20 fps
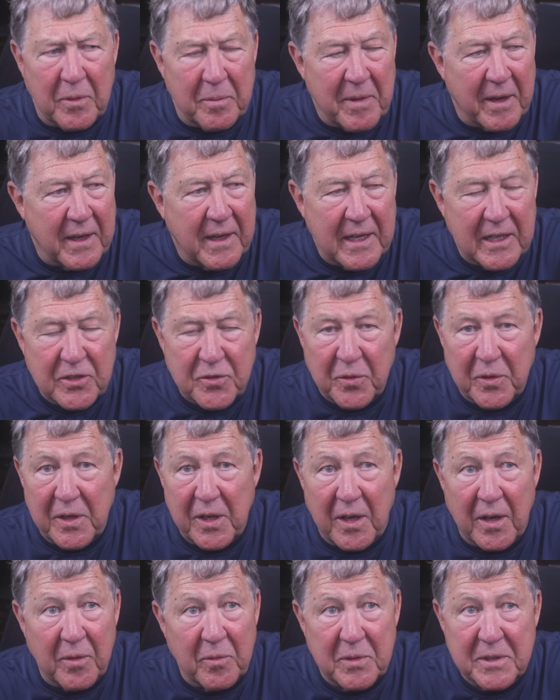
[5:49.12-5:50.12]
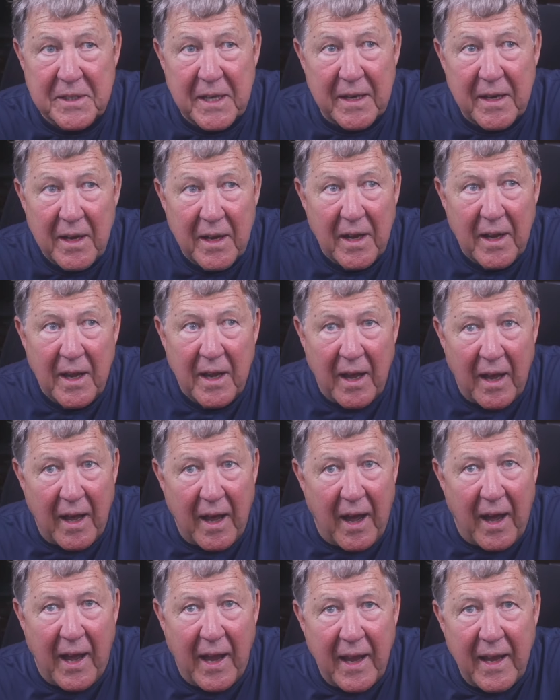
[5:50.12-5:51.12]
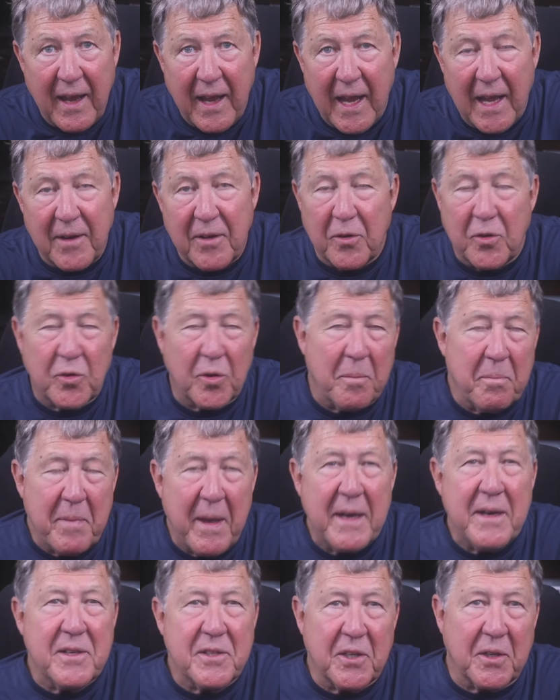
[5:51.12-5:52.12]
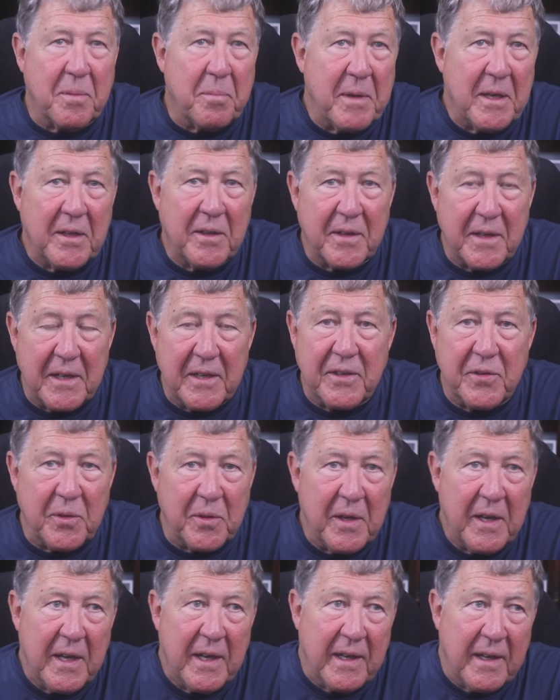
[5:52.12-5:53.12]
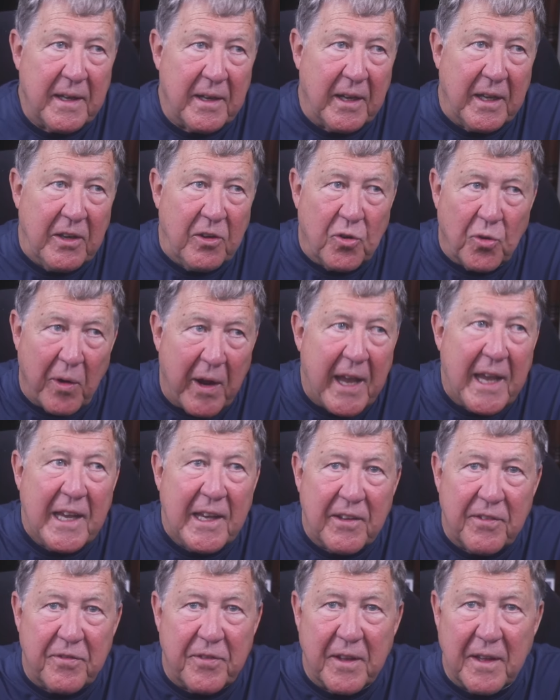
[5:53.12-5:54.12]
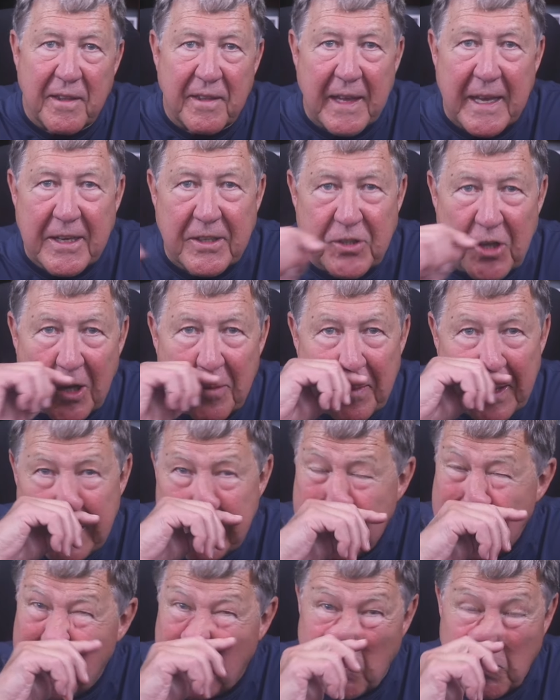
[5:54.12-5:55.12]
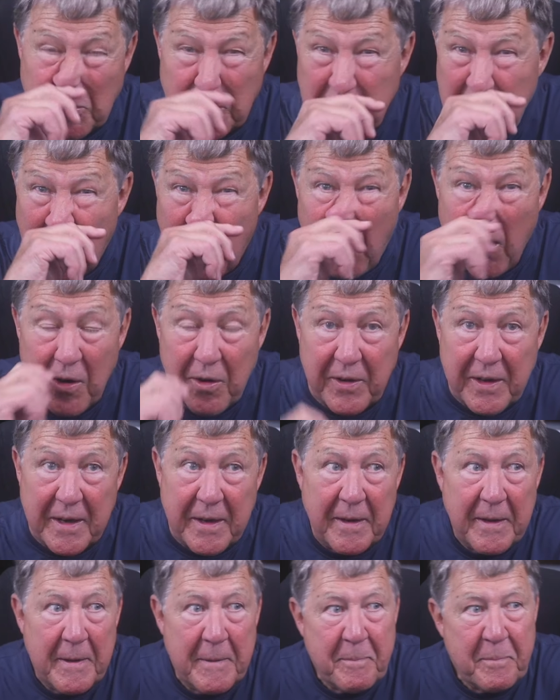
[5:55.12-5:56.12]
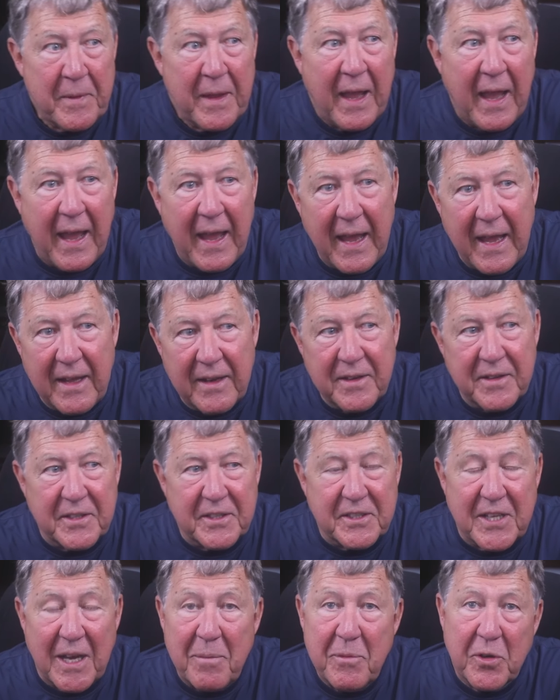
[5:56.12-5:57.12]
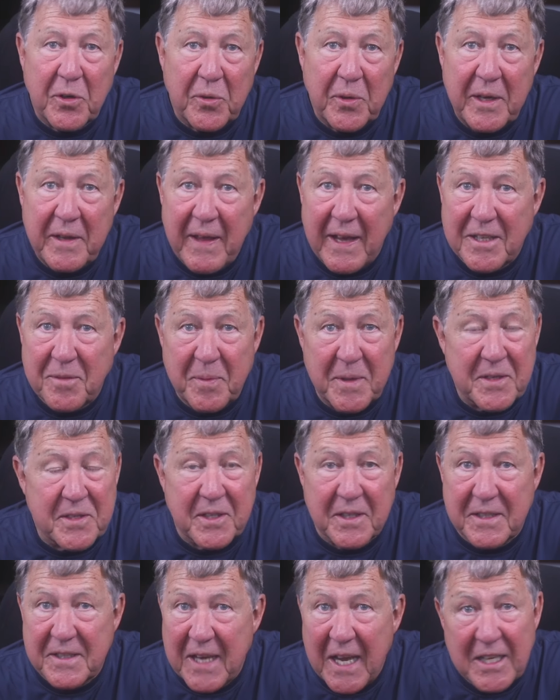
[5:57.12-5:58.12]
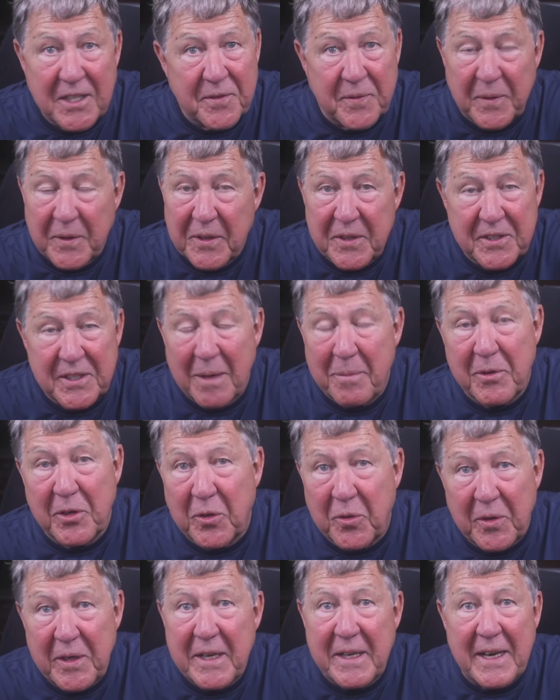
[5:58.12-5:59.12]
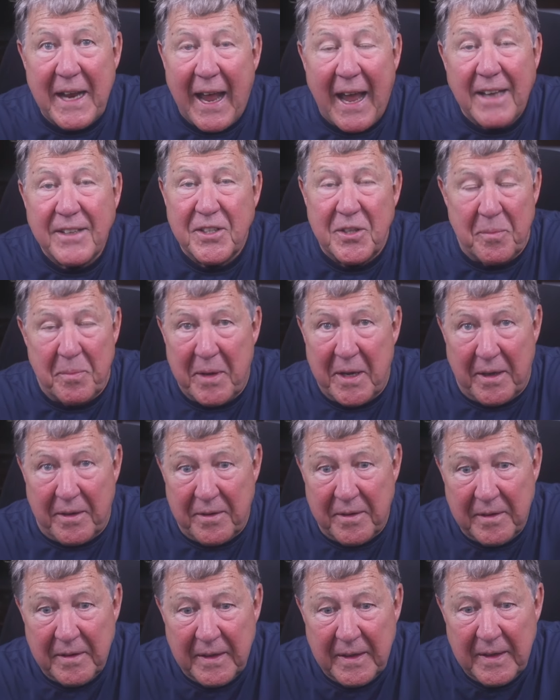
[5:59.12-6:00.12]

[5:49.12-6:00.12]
when my kids were young was that I had a tremendous ability to engrave things on my children's heart. And, and to some degree, that's been successful, and some degree, it hasn't been.